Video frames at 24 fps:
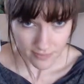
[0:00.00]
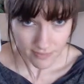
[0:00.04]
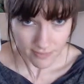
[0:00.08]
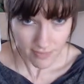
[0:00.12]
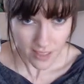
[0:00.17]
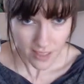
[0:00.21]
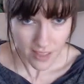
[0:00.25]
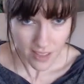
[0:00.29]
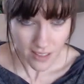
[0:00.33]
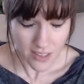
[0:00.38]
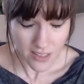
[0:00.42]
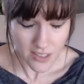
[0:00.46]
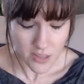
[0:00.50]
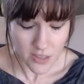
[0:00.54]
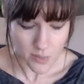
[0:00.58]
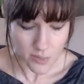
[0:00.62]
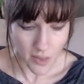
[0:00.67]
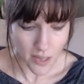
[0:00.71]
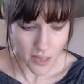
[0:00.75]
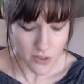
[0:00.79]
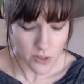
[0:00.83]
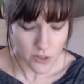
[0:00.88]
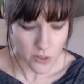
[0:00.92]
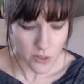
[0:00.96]
this
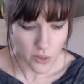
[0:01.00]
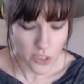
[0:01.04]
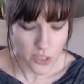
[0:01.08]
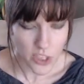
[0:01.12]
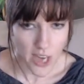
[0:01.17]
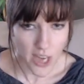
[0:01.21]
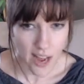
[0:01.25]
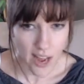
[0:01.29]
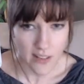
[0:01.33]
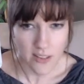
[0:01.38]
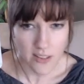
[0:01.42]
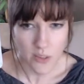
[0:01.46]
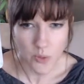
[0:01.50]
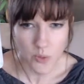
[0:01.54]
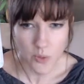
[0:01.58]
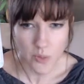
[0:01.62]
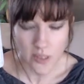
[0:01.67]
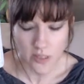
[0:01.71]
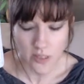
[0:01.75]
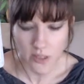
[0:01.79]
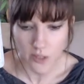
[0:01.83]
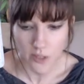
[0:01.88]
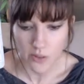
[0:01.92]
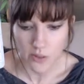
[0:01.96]
month. So a challenge with
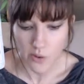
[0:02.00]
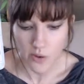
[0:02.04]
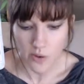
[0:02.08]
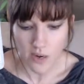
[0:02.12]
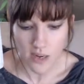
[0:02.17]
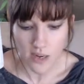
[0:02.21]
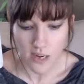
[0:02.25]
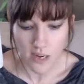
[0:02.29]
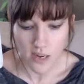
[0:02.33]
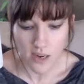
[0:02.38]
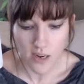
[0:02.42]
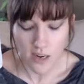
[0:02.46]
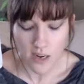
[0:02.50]
authority,